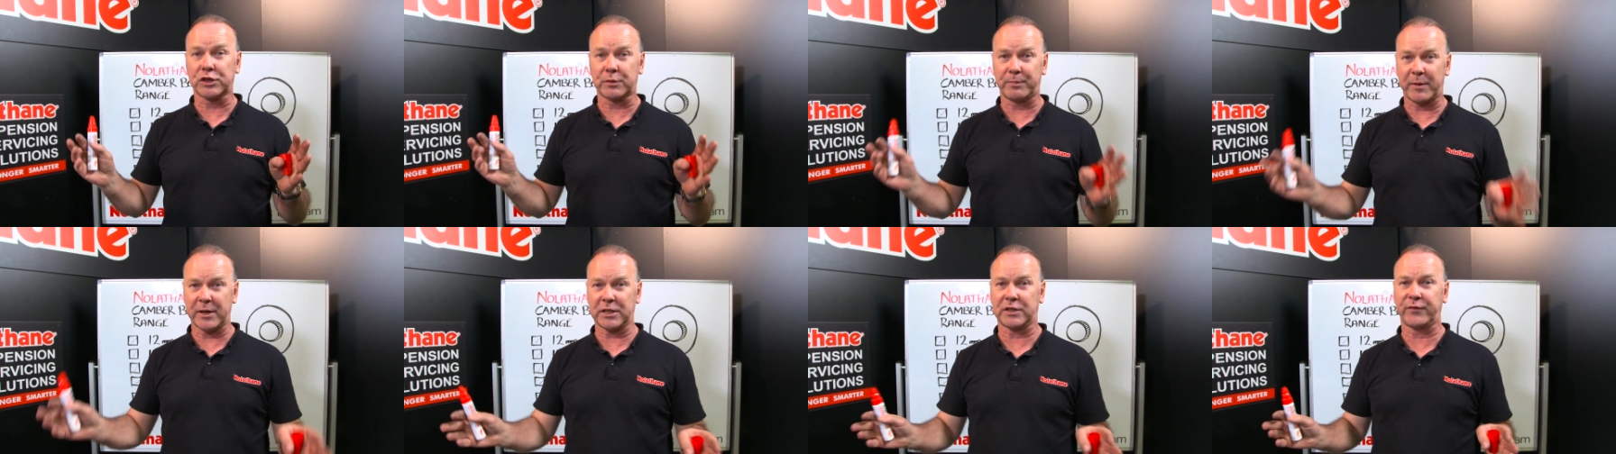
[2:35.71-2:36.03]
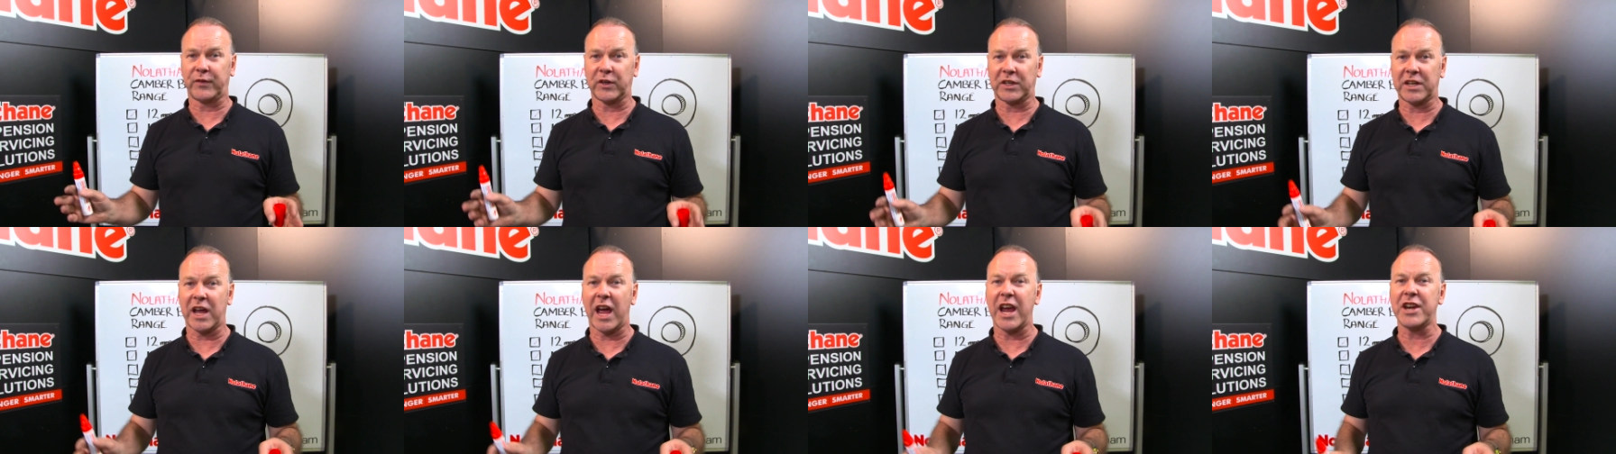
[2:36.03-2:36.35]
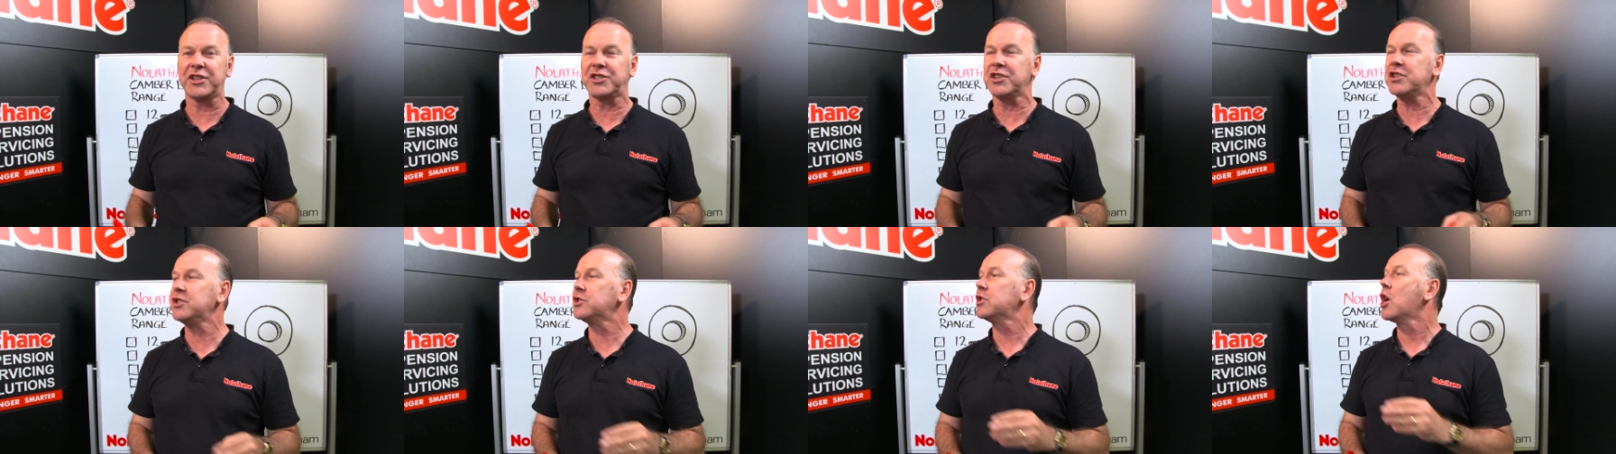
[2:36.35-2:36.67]

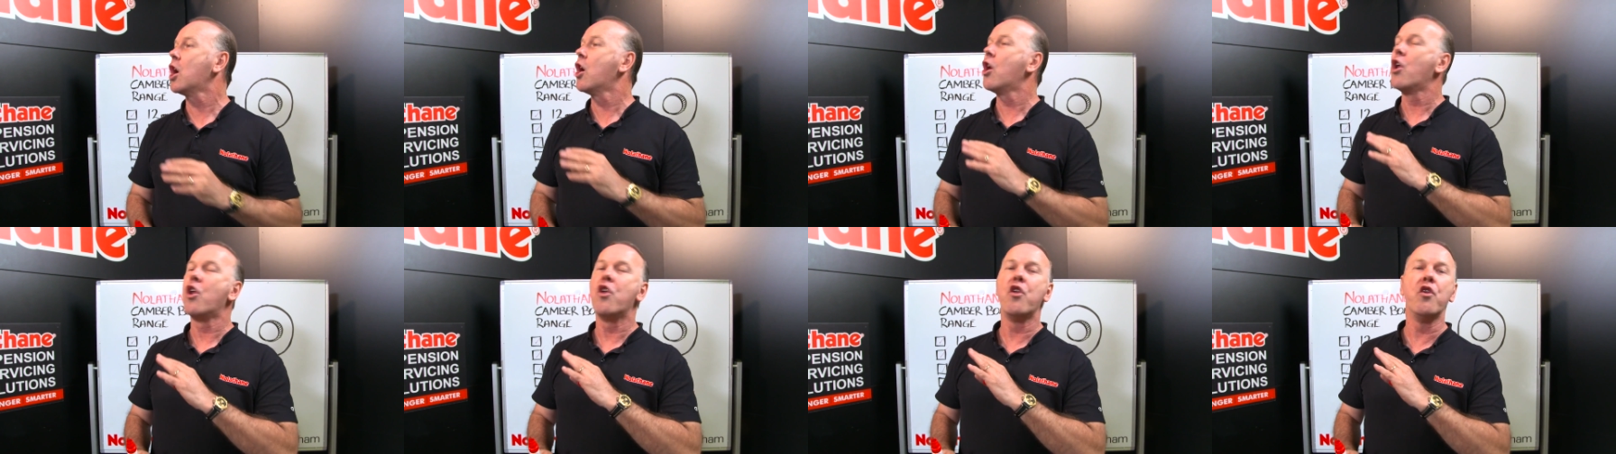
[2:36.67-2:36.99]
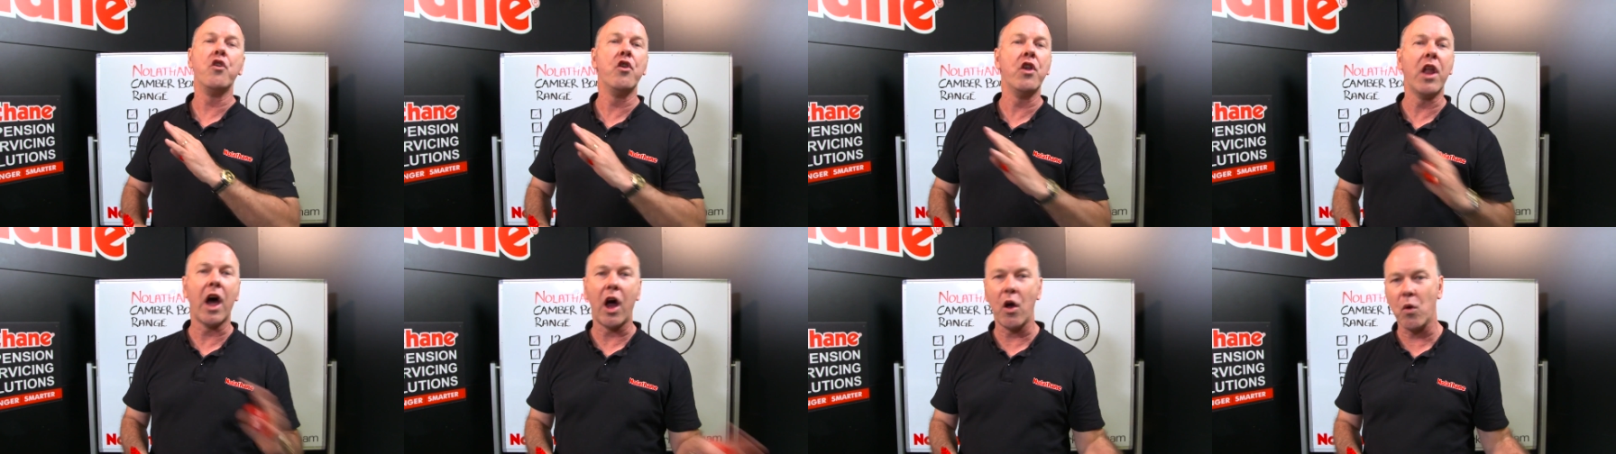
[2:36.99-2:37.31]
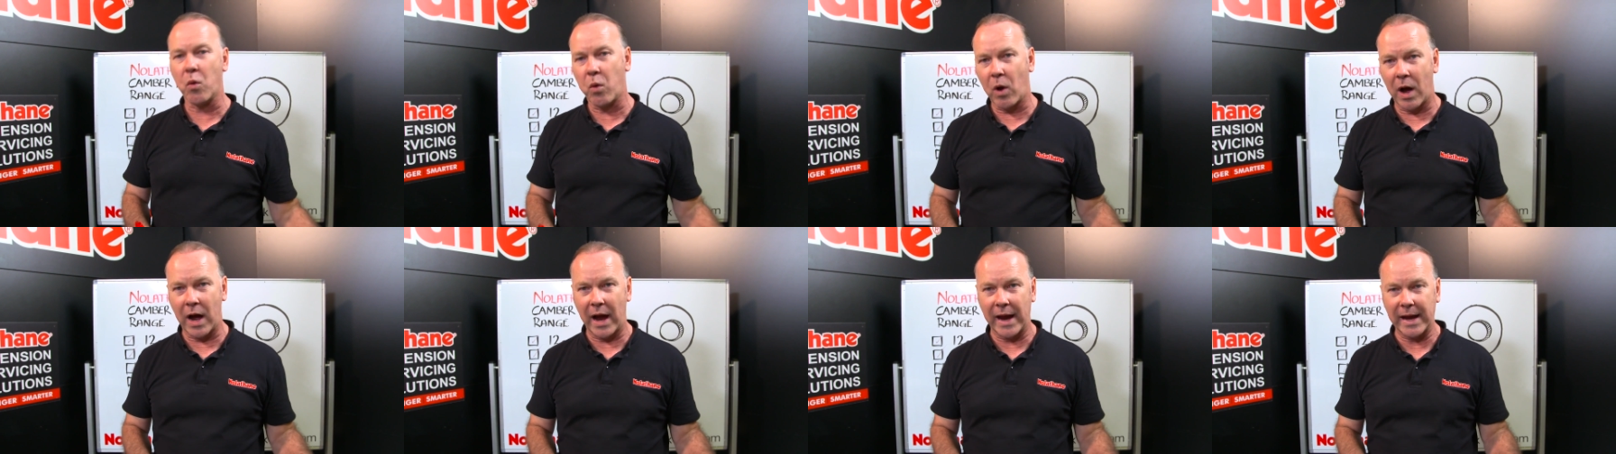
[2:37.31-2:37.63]
specifications? No
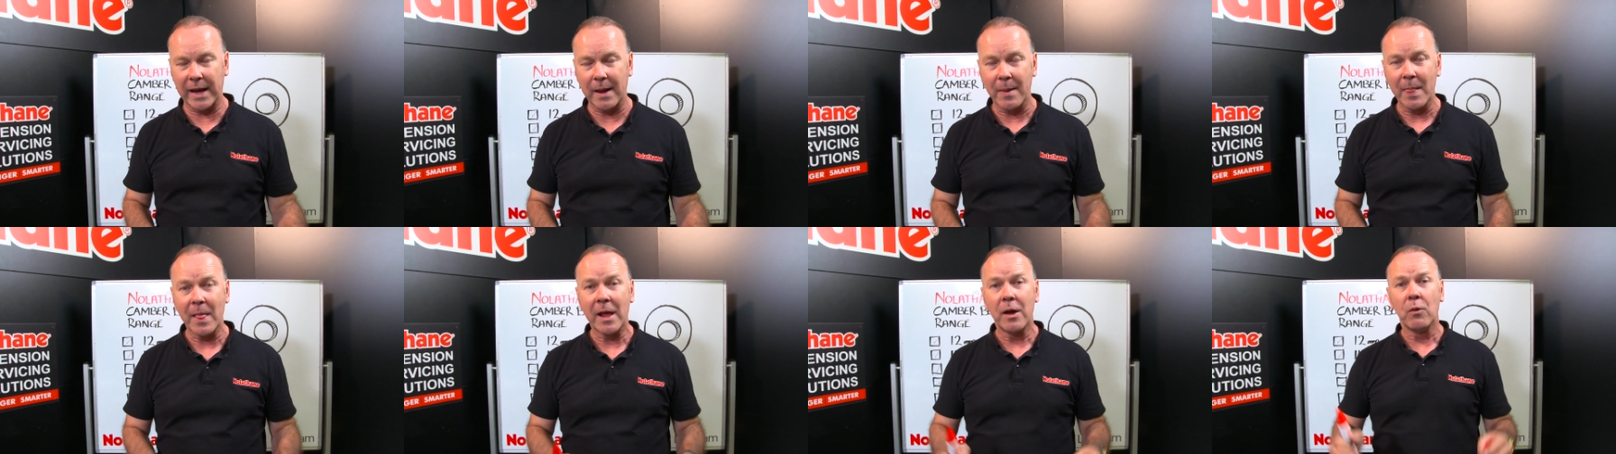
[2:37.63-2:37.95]
way.